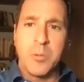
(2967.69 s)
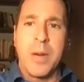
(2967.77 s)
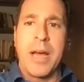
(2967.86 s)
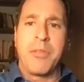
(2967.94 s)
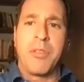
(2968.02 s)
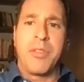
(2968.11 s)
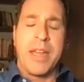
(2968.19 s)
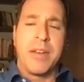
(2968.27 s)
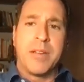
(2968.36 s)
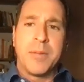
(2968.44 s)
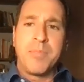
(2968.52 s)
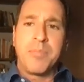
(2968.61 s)
rather
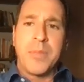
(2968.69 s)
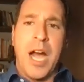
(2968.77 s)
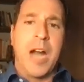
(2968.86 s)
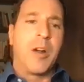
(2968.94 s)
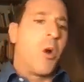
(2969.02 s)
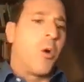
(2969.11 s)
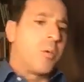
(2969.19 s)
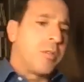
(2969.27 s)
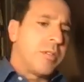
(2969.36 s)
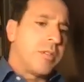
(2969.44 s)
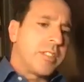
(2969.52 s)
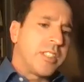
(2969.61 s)
than our
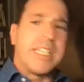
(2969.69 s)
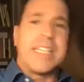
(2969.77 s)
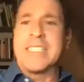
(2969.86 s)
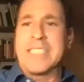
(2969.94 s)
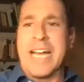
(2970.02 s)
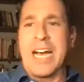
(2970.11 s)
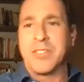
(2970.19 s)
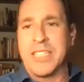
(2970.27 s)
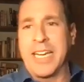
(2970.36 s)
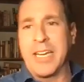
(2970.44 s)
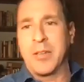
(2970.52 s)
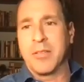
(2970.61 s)
own city staff
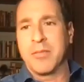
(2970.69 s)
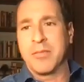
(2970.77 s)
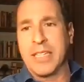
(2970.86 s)
saying